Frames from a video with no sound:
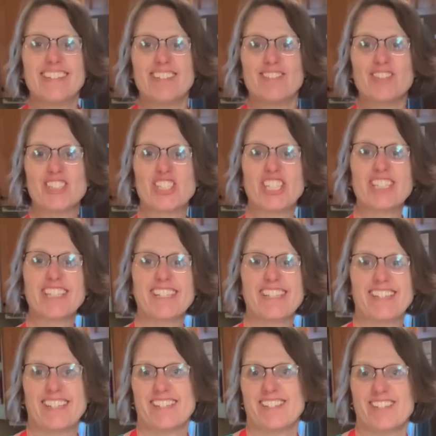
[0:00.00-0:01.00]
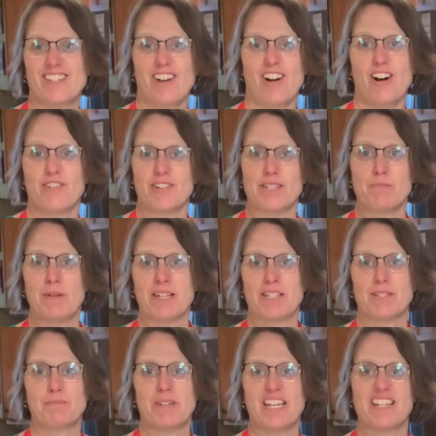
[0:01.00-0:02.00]
Well, chilling these always makes
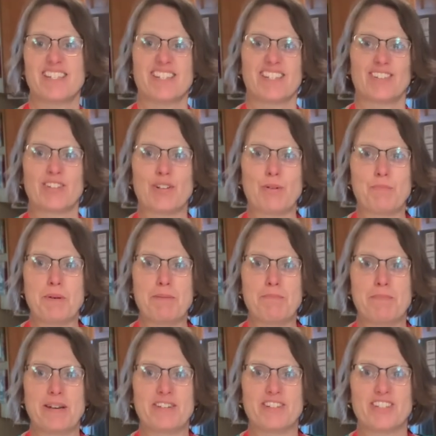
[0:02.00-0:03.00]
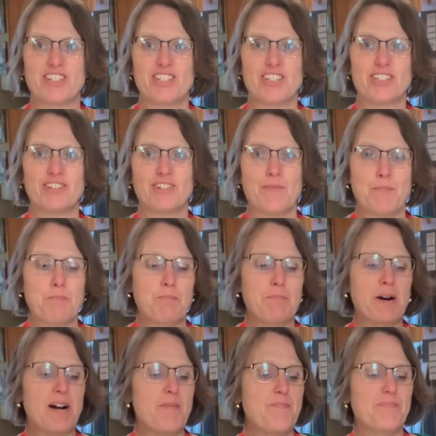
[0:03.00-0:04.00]
them taste a little bit better too,
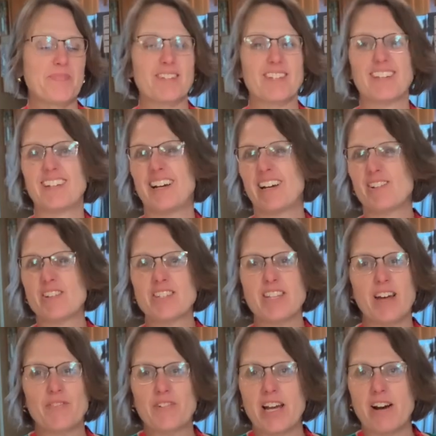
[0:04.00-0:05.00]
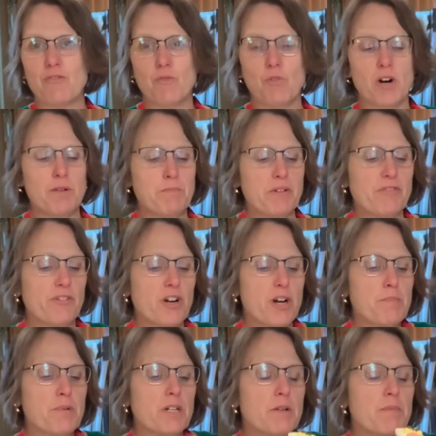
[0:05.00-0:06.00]
but I always have to have one before I
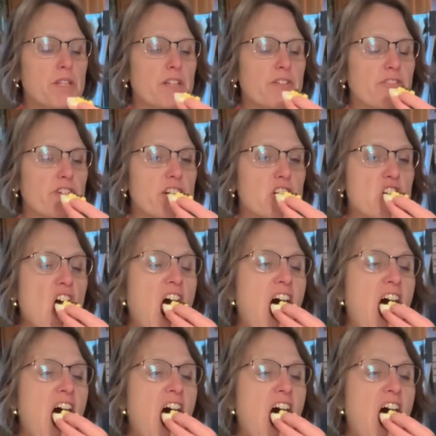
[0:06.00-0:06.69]
put them in the fridge.